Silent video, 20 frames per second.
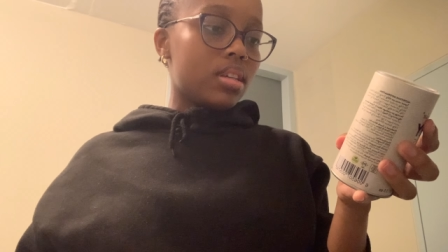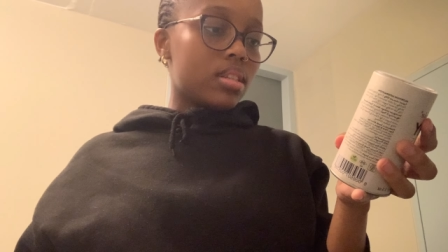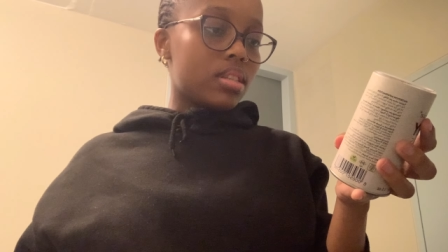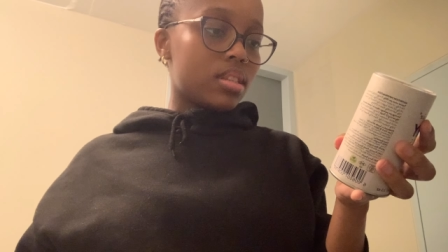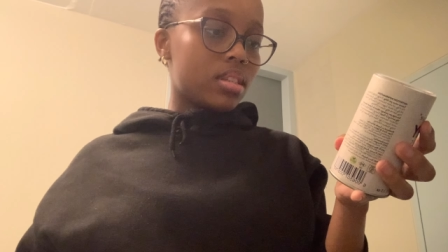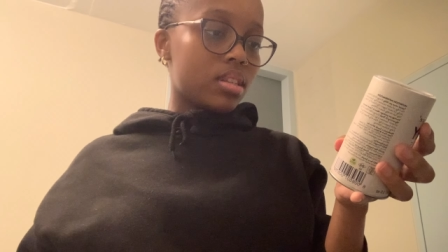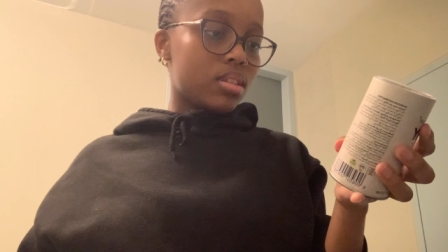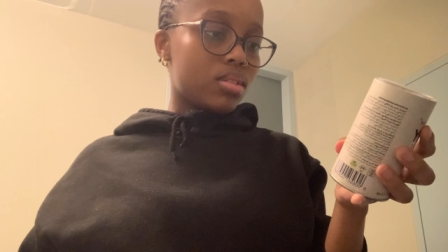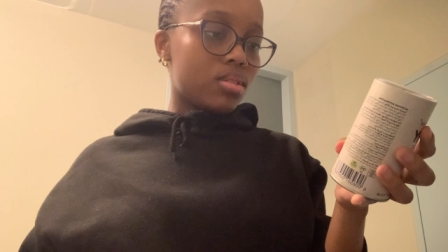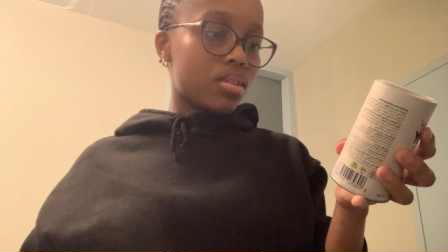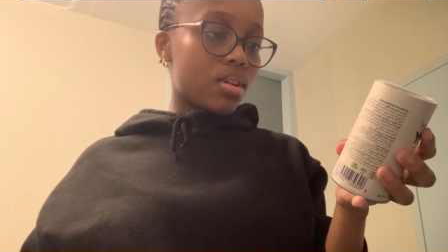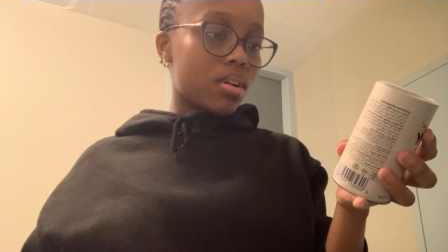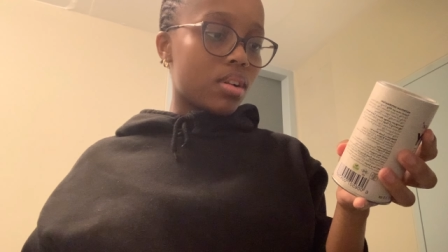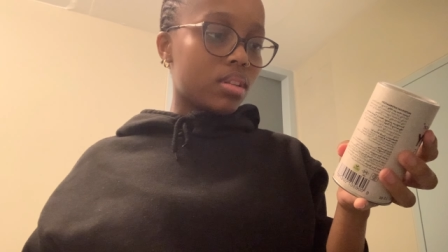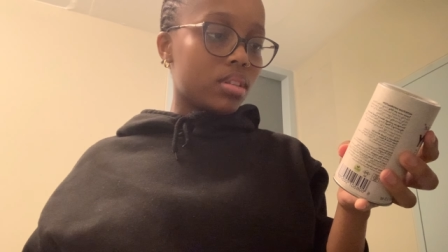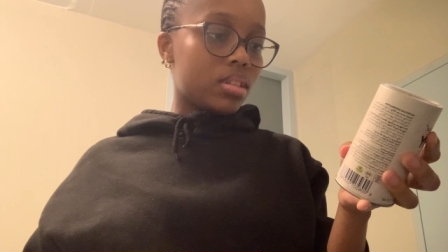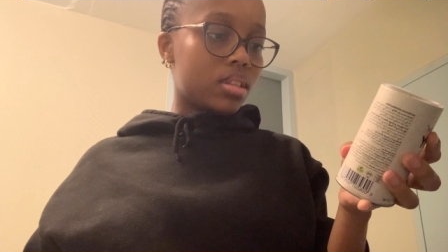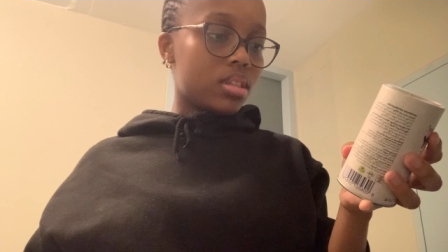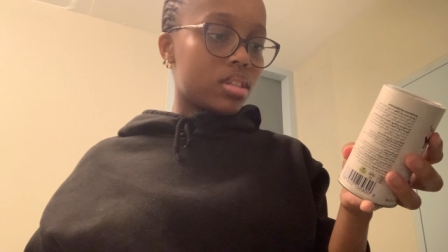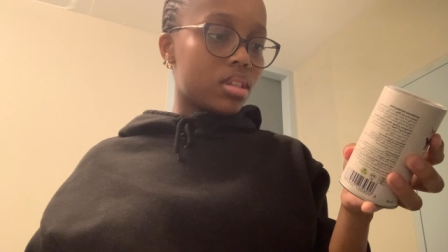Sea
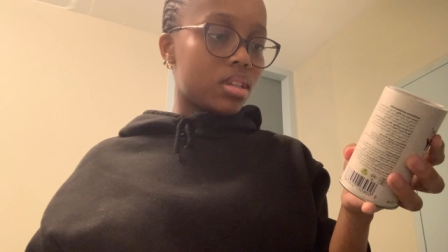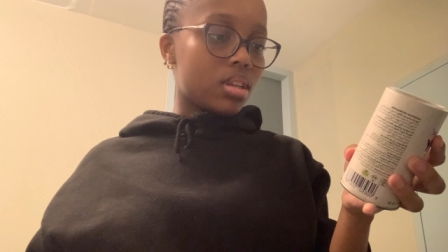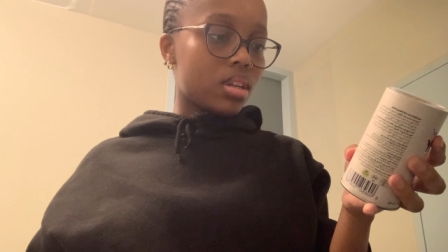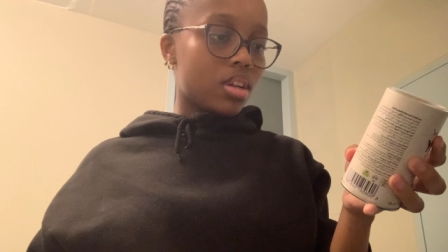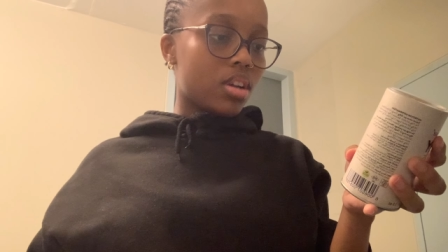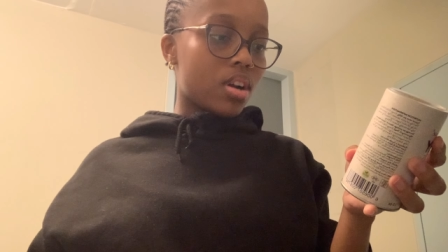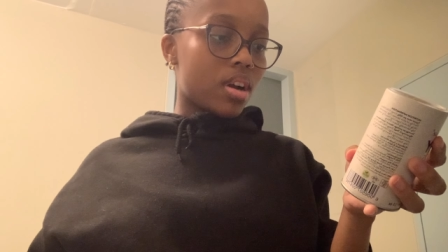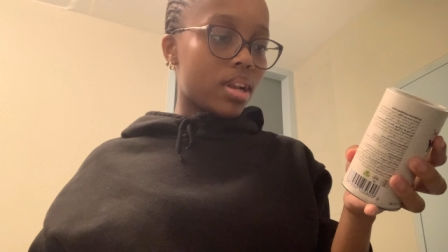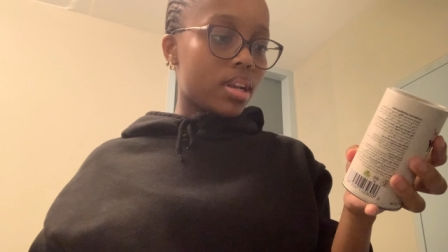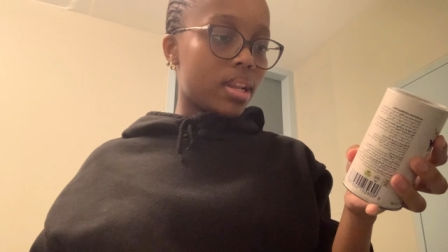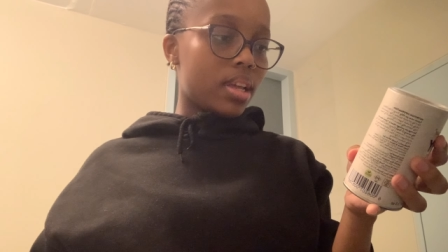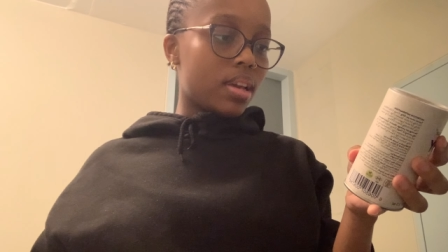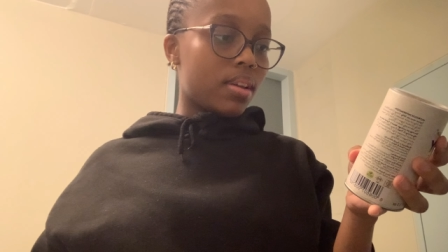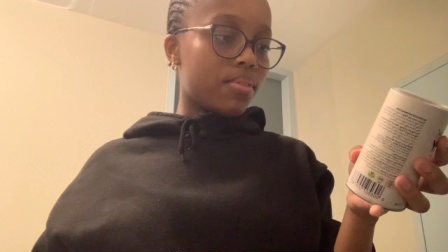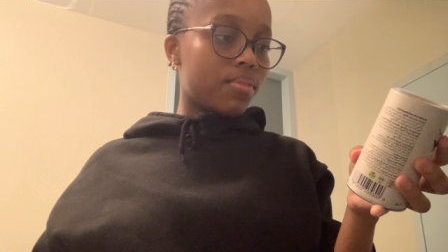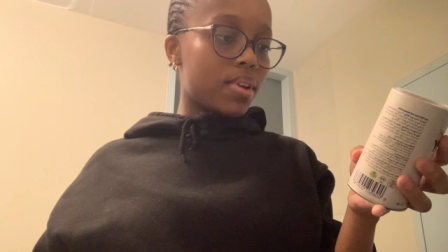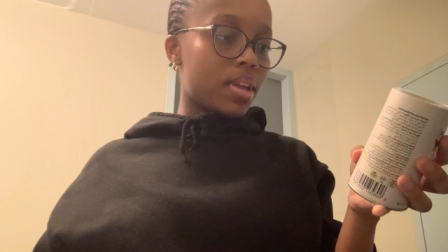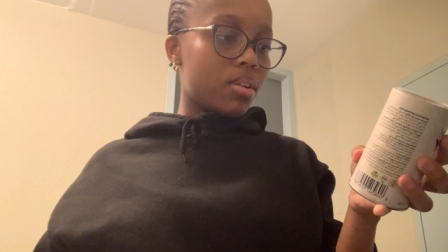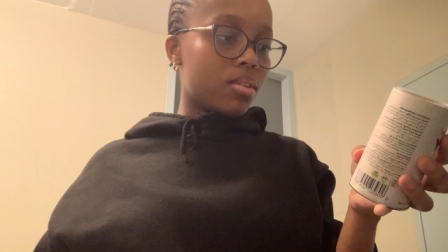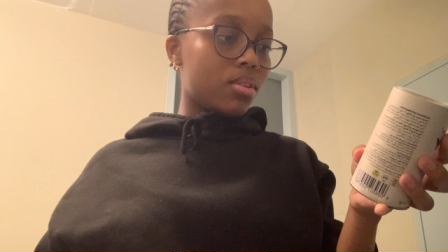salt,
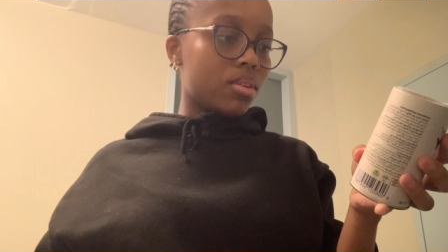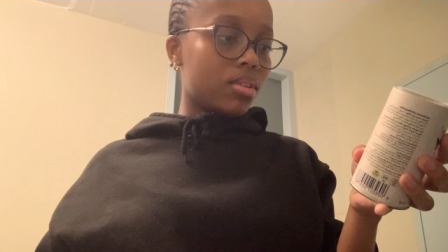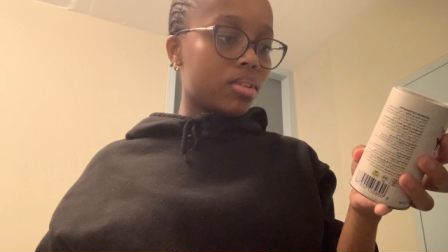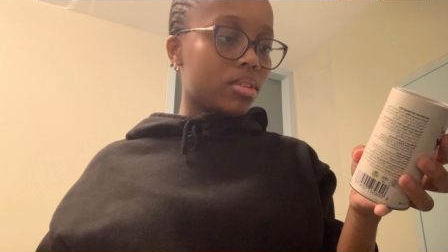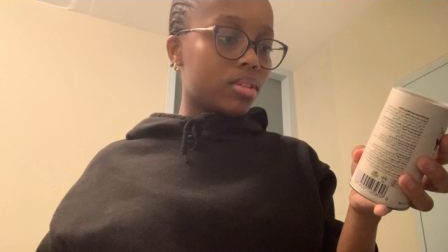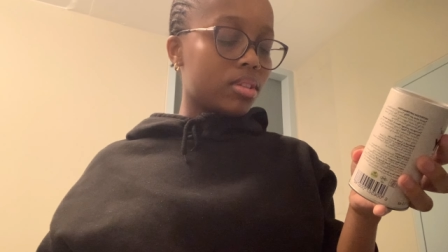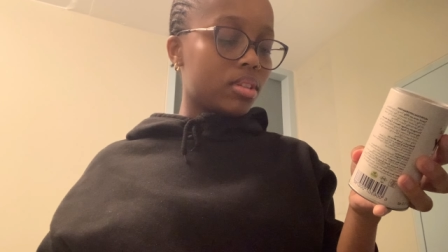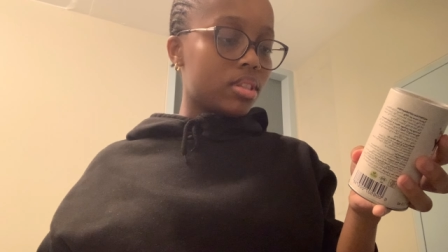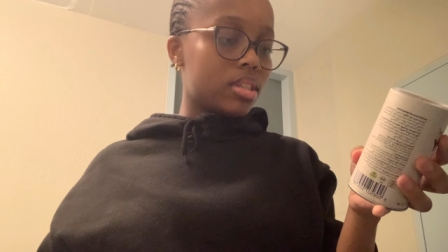garlic, fennel,